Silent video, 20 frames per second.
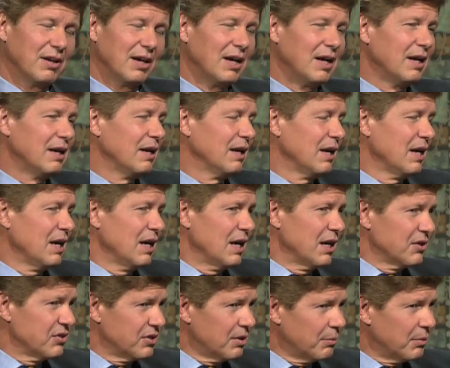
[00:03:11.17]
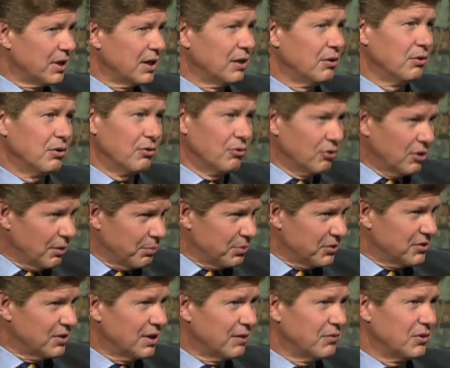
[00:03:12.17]
And as somebody who grew up
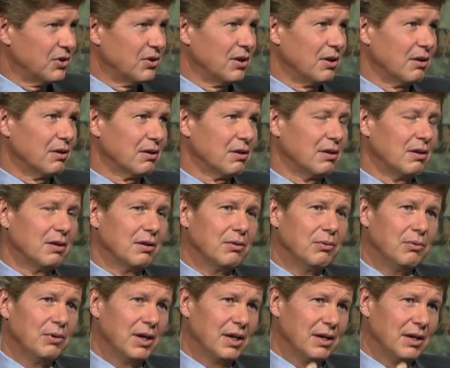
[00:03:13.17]
as an evangelical, who